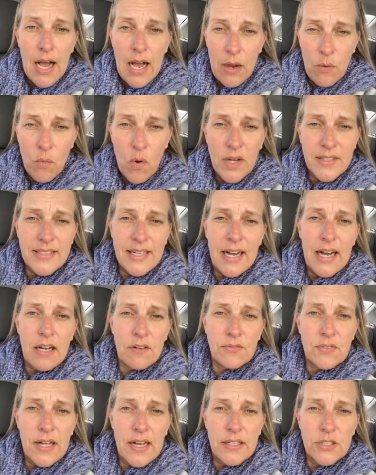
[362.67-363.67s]
want a hot
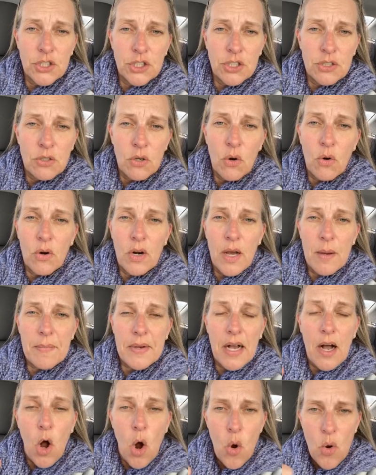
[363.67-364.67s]
flash, or I'm
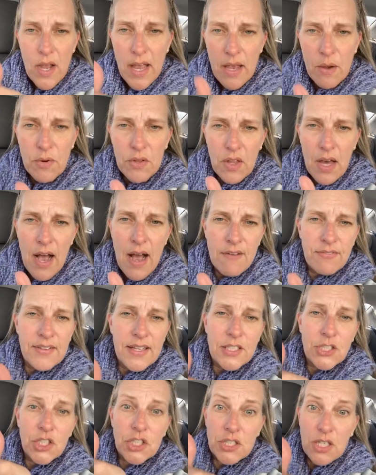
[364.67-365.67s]
okay with a hot flash
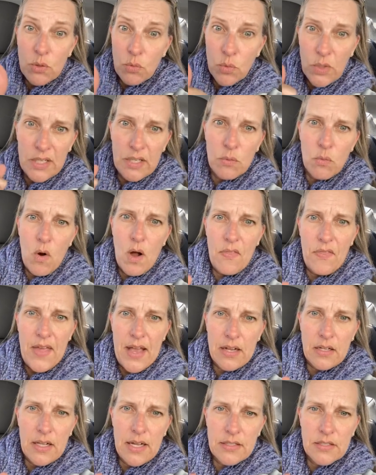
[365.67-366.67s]
because I really want that
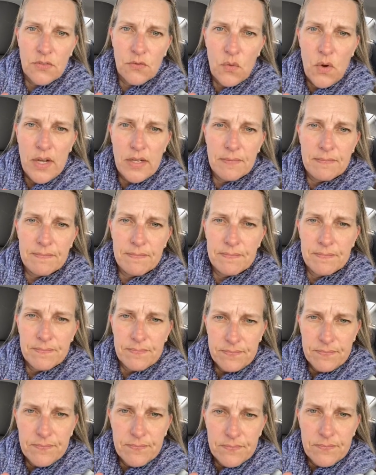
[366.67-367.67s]
glass of wine.
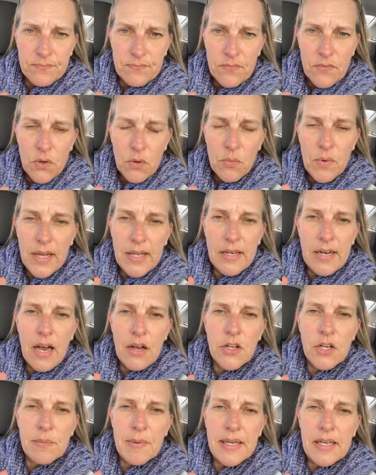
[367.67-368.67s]
Right? Now
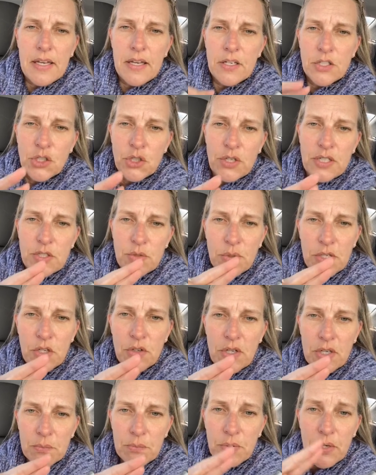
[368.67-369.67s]
you're making a choice. When you
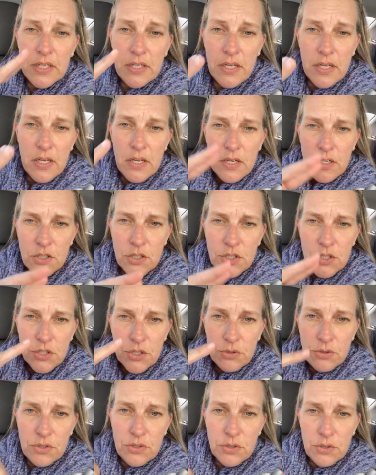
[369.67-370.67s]
can put 2
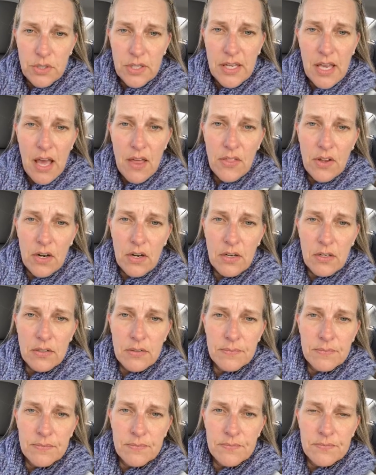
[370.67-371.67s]
and 2 together,
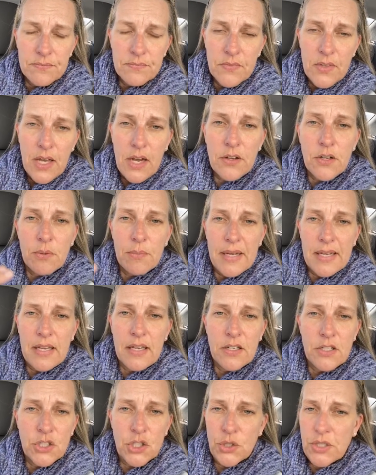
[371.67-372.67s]
now you're making
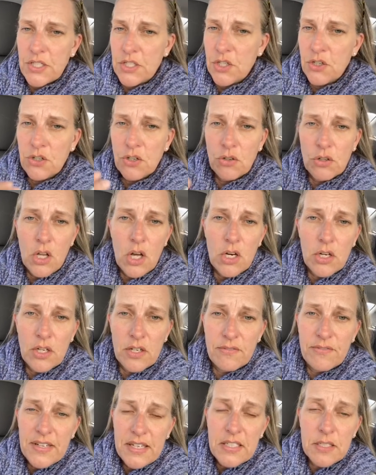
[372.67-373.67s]
a choice. You're no longer a
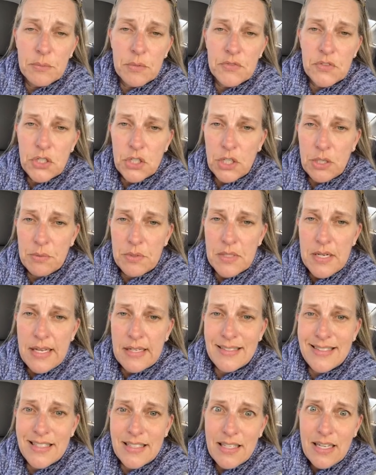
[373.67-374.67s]
victim of
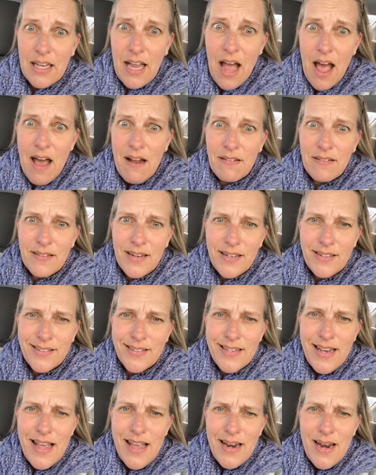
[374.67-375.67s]
circumstance. It's like, I don't
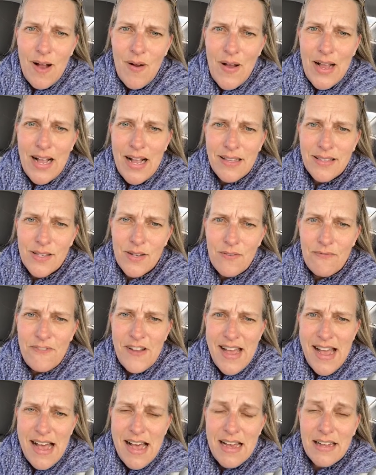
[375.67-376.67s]
understand how I got so
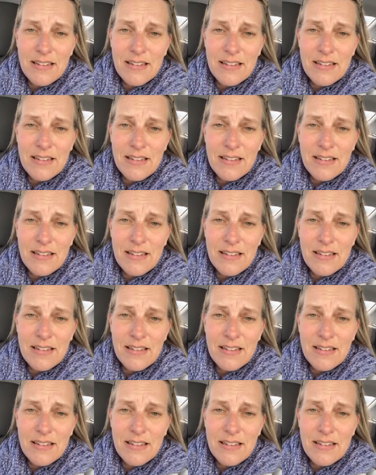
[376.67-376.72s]
fat.